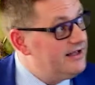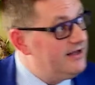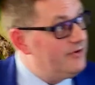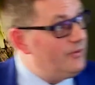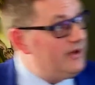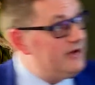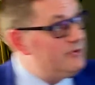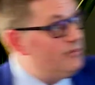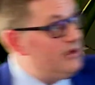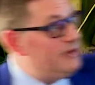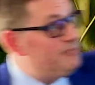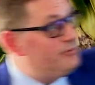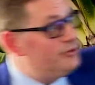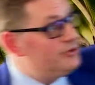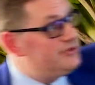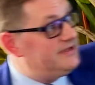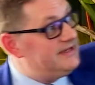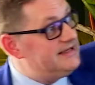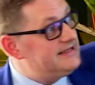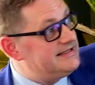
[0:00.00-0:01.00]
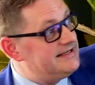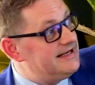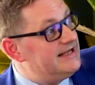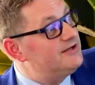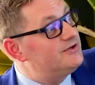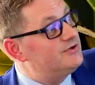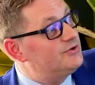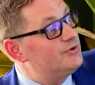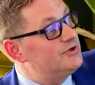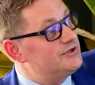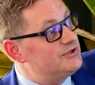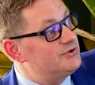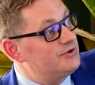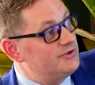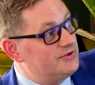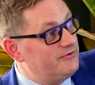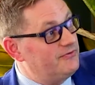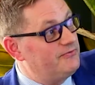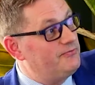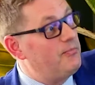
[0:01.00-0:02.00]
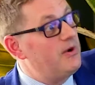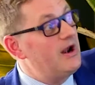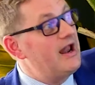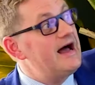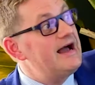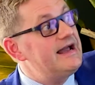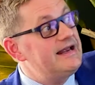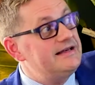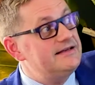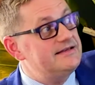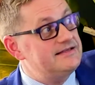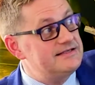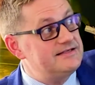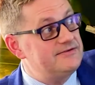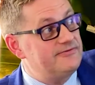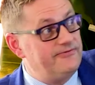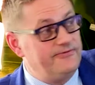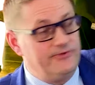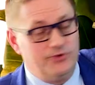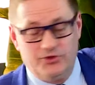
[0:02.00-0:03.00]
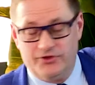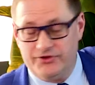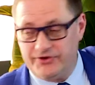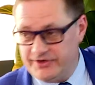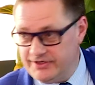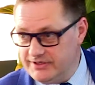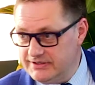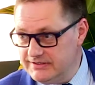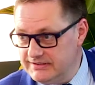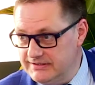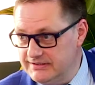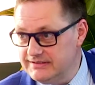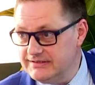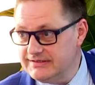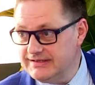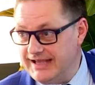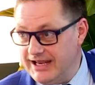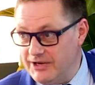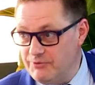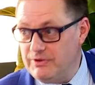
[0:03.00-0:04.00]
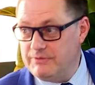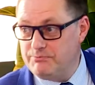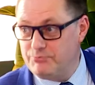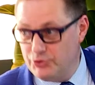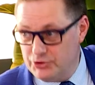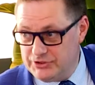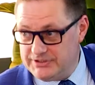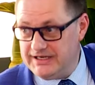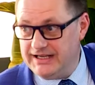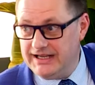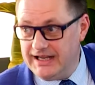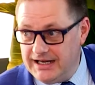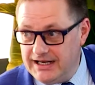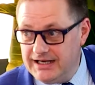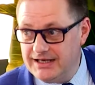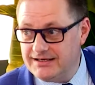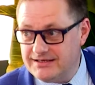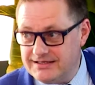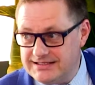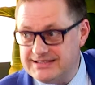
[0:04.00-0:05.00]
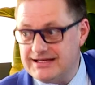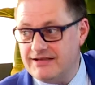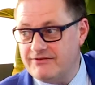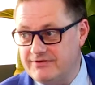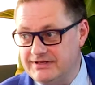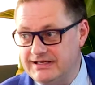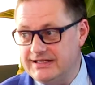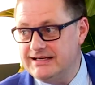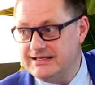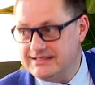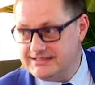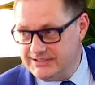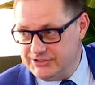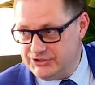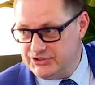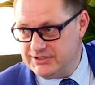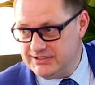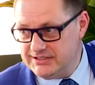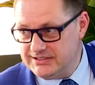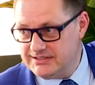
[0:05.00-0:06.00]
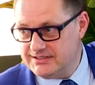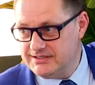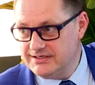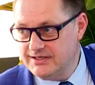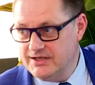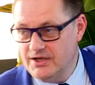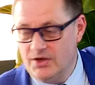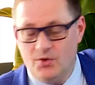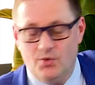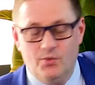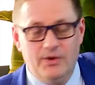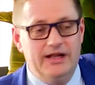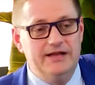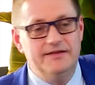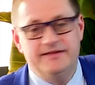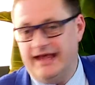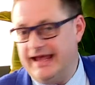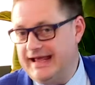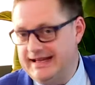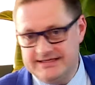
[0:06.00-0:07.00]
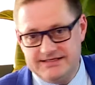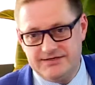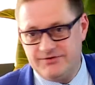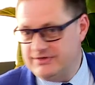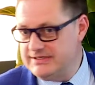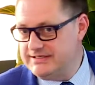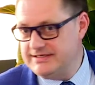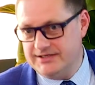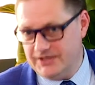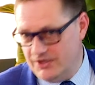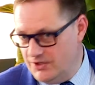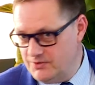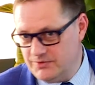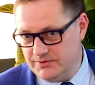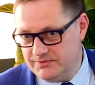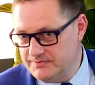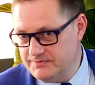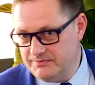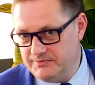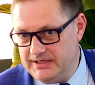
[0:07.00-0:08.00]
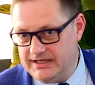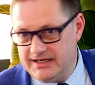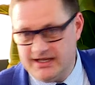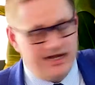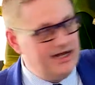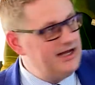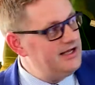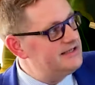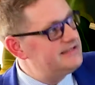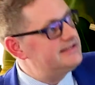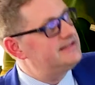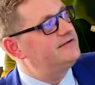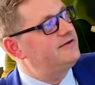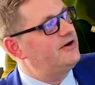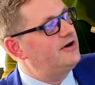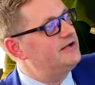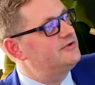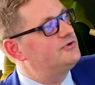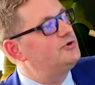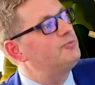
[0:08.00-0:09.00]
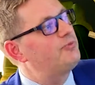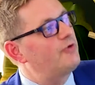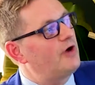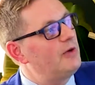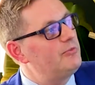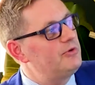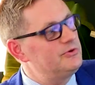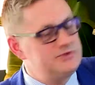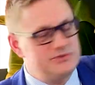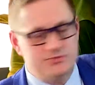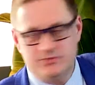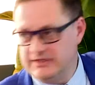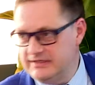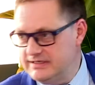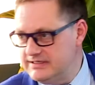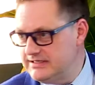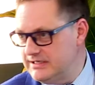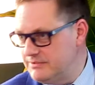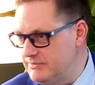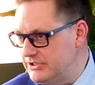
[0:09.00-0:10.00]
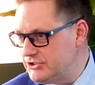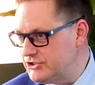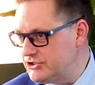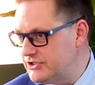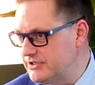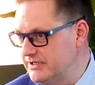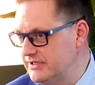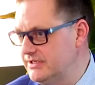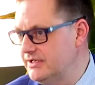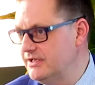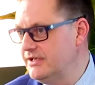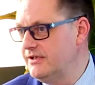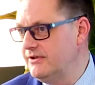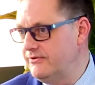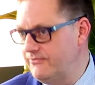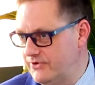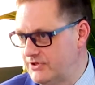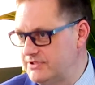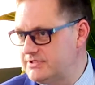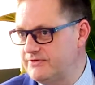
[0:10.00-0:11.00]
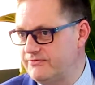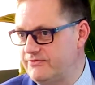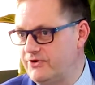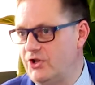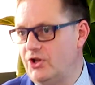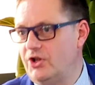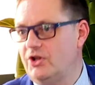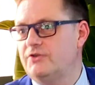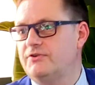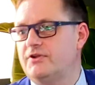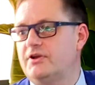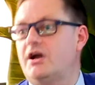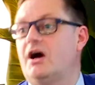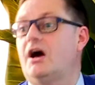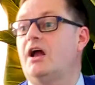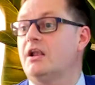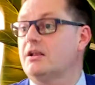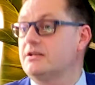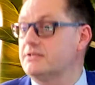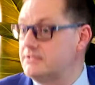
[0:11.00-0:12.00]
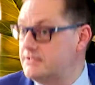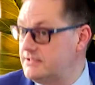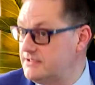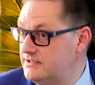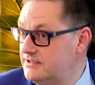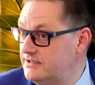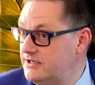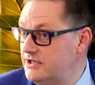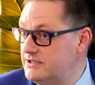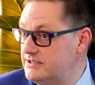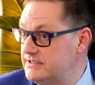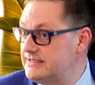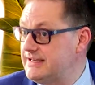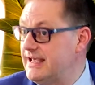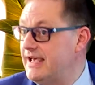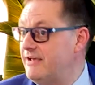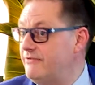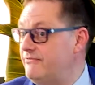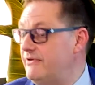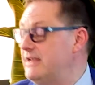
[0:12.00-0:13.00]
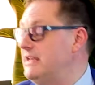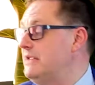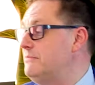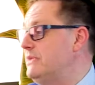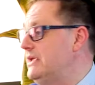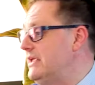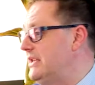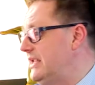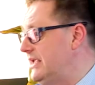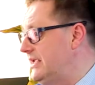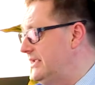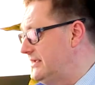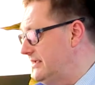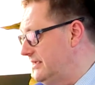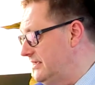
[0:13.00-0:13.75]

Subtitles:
when we put this into a sort of blind folder, can we put in the 17 SDGs? Well, the answer is no, because there are two problems with this image. First of all, the colors doesn't have any meaning.